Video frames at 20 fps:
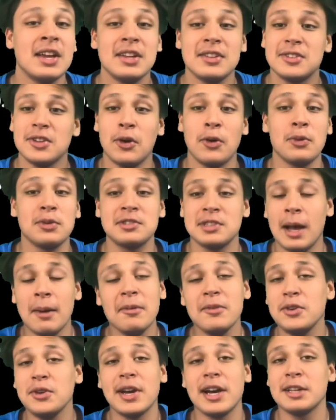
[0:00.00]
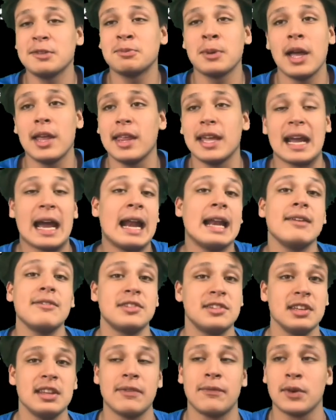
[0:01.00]
So some of you guys probably like, I didn't
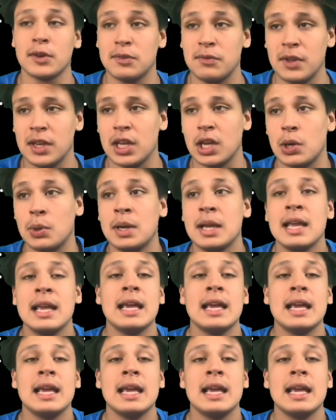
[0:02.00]
even see the first video.